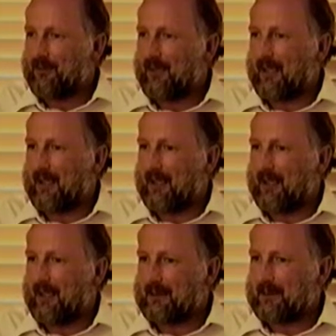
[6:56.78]
to
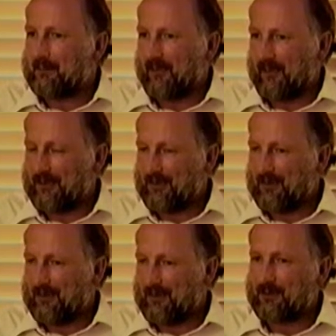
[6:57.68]
a
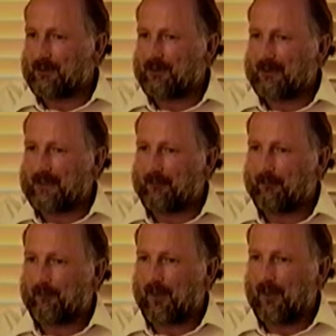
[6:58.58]
professional laboratory
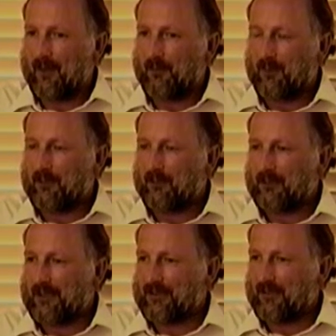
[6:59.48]
with
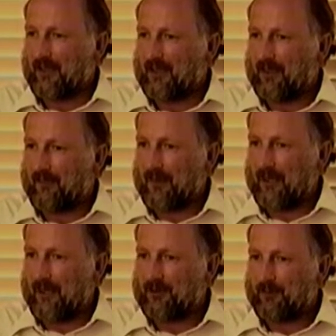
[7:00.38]
requests for
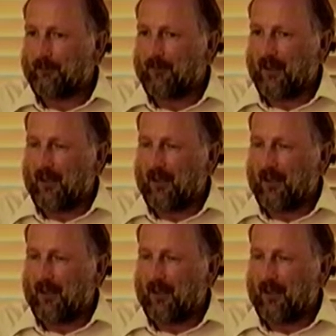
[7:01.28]
identification,